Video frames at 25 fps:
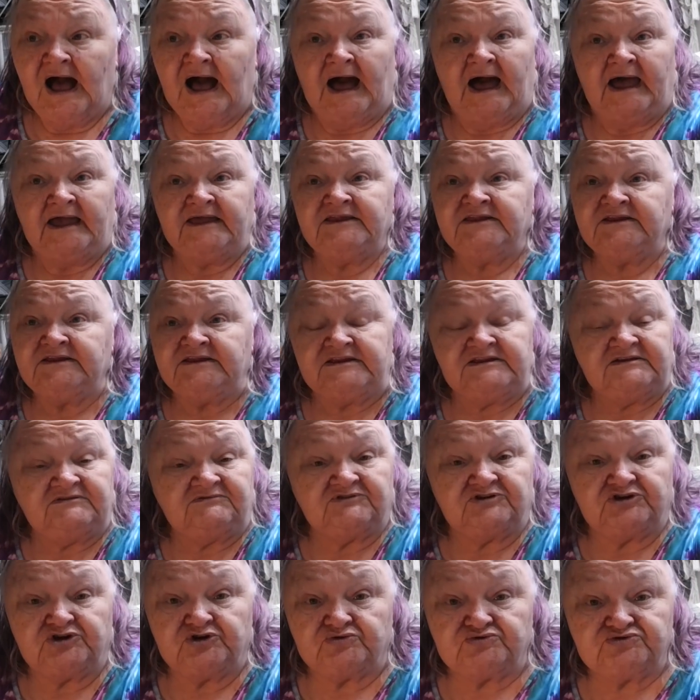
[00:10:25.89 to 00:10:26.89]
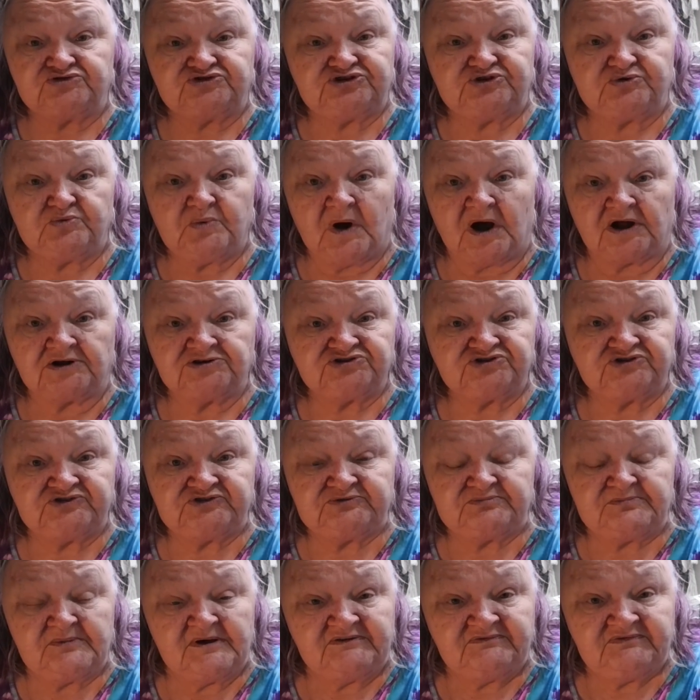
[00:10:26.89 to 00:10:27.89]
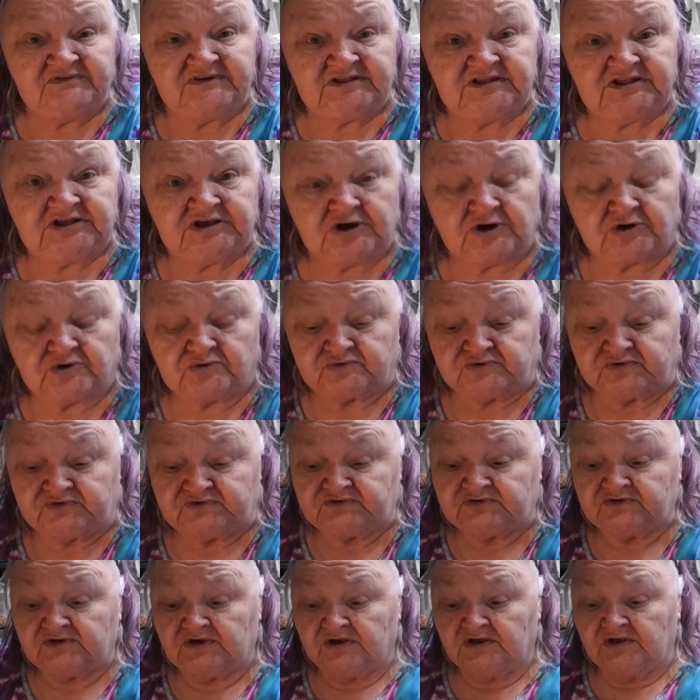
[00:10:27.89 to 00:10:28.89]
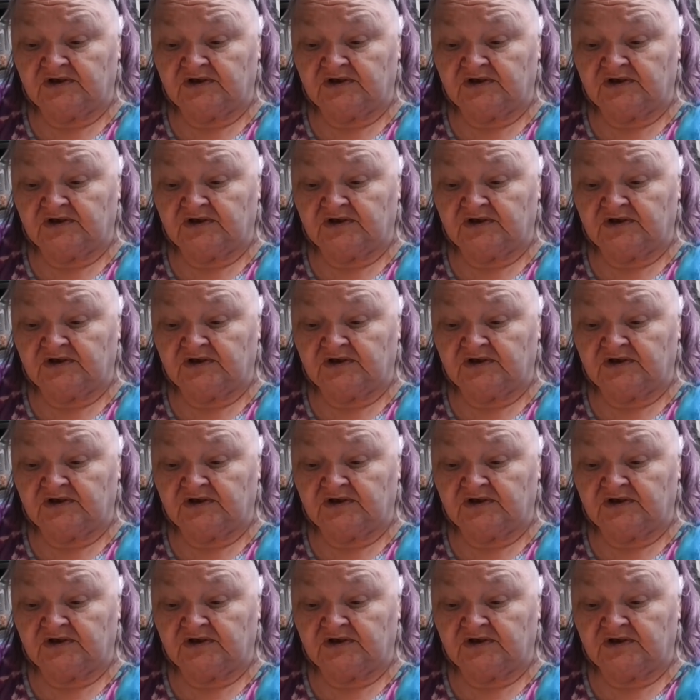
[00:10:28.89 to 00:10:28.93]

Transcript: I didn't even know she watches my videos.